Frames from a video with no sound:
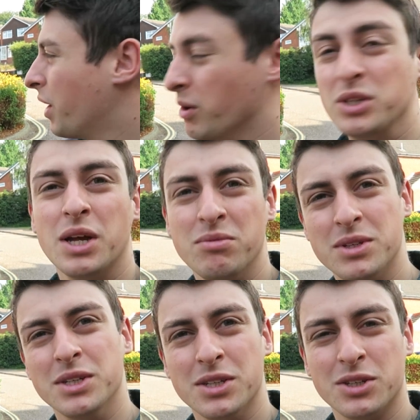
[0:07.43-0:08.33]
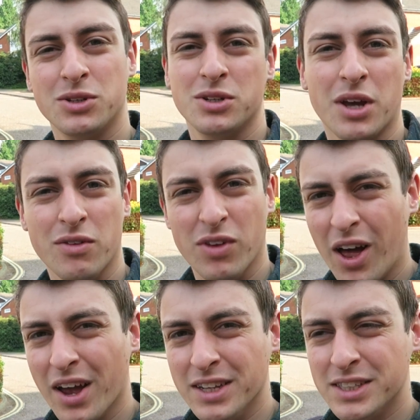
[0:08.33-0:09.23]
I was tempted to just kind of
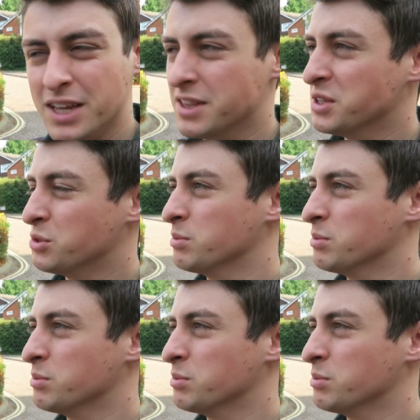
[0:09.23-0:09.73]
lie and say that this